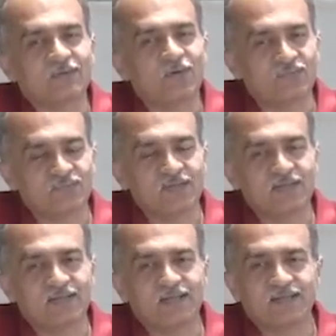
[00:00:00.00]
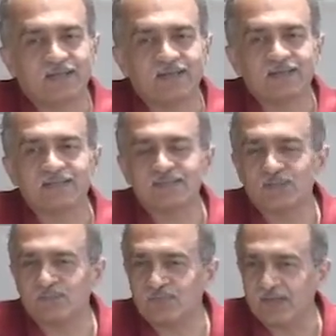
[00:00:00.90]
often a tendency
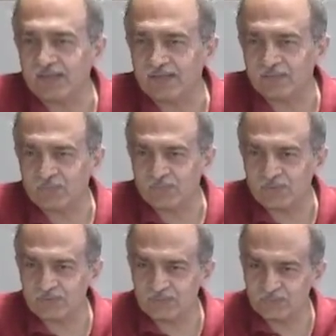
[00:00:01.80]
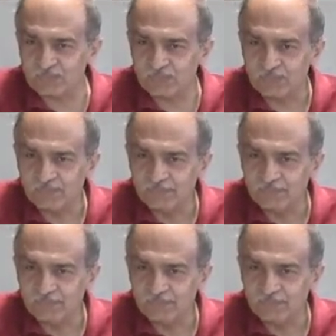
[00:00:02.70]
of the higher courts to